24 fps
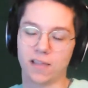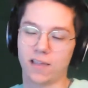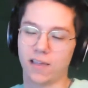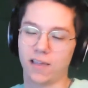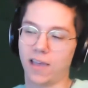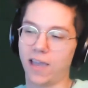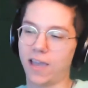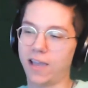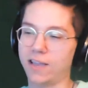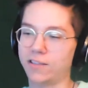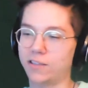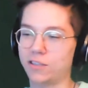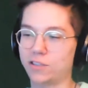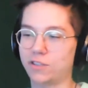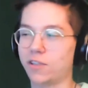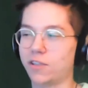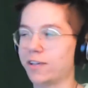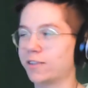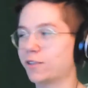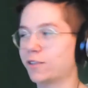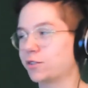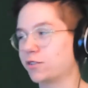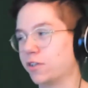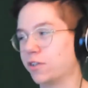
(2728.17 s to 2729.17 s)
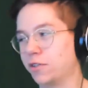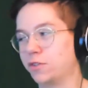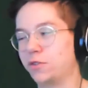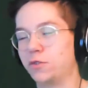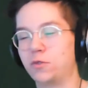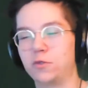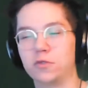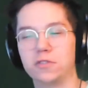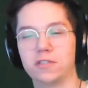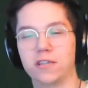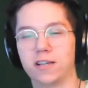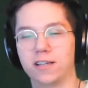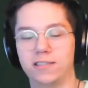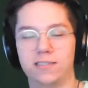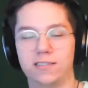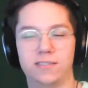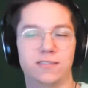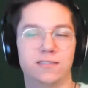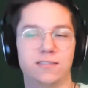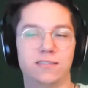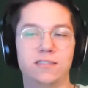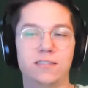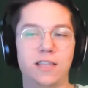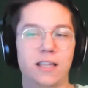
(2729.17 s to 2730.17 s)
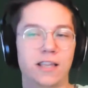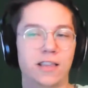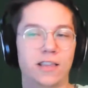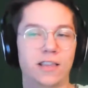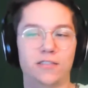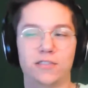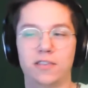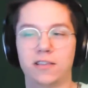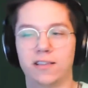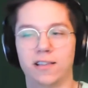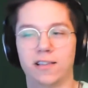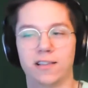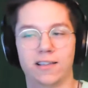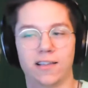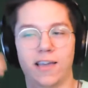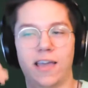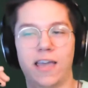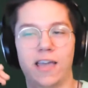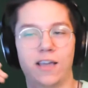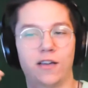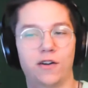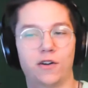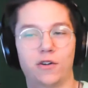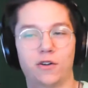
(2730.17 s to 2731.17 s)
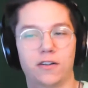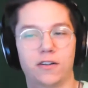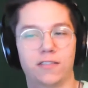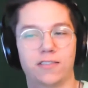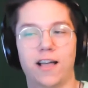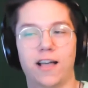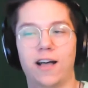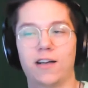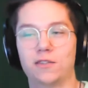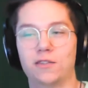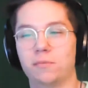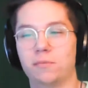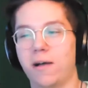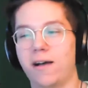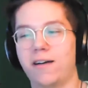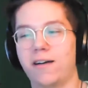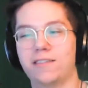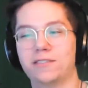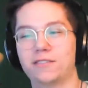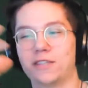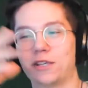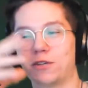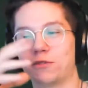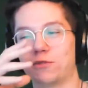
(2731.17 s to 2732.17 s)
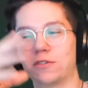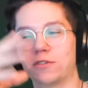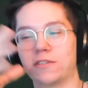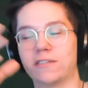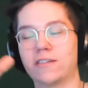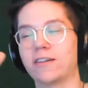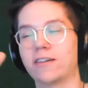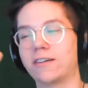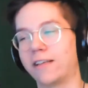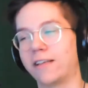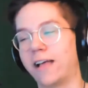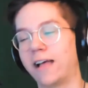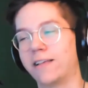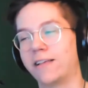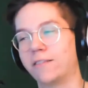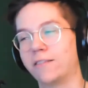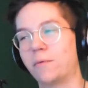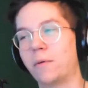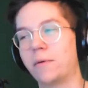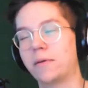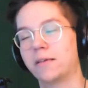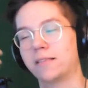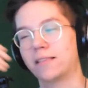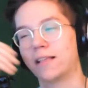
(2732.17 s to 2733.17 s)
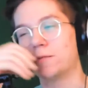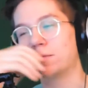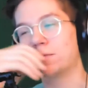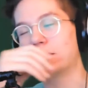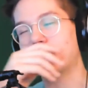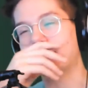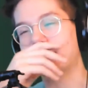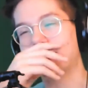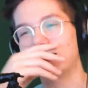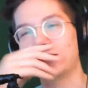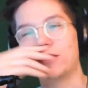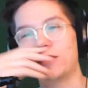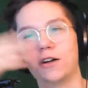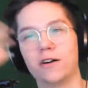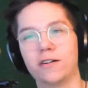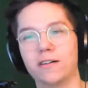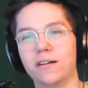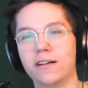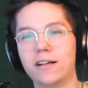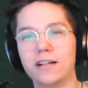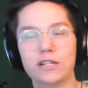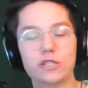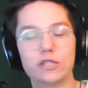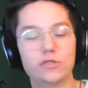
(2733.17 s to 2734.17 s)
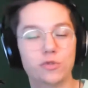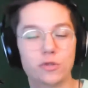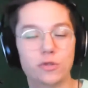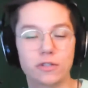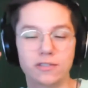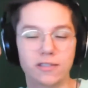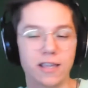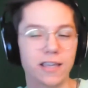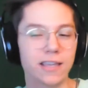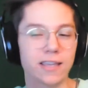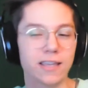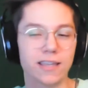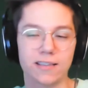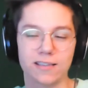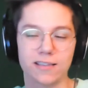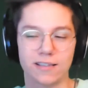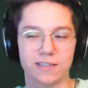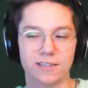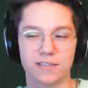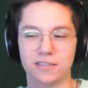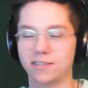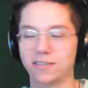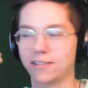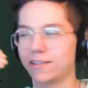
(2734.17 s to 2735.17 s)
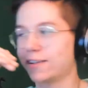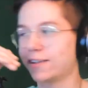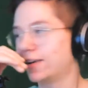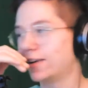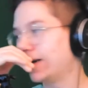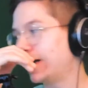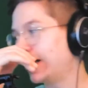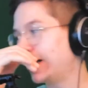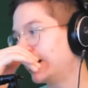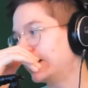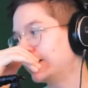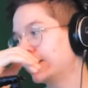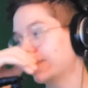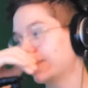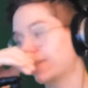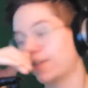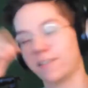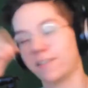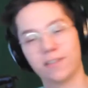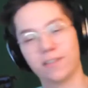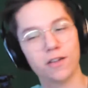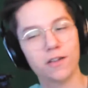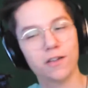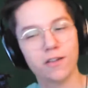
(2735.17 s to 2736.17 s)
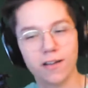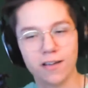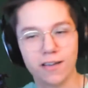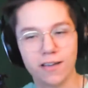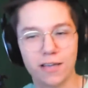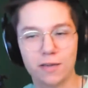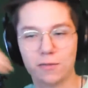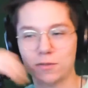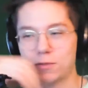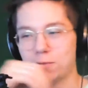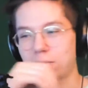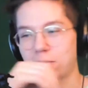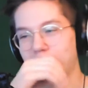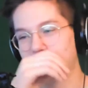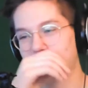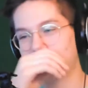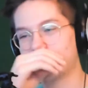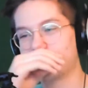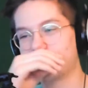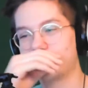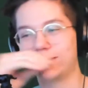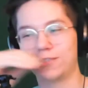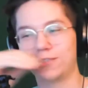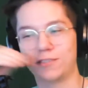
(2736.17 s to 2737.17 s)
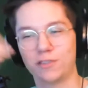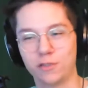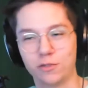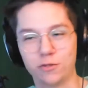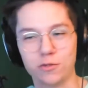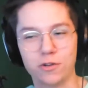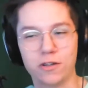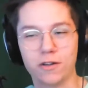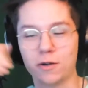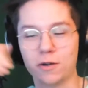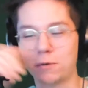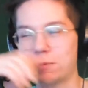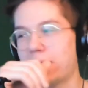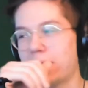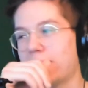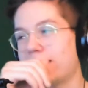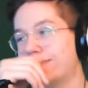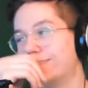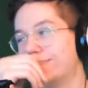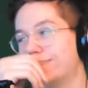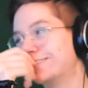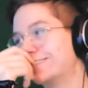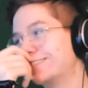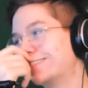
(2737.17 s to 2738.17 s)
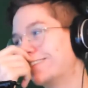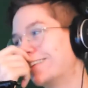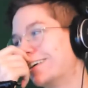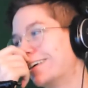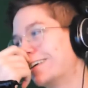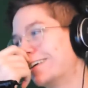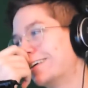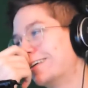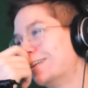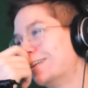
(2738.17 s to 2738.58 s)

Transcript: And just like there's like dudes like deadlifting like 800, 1,000 pounds, like or not maybe 1,000, but like just ridiculous. And it's like here I am with my fucking 300 pounds and like,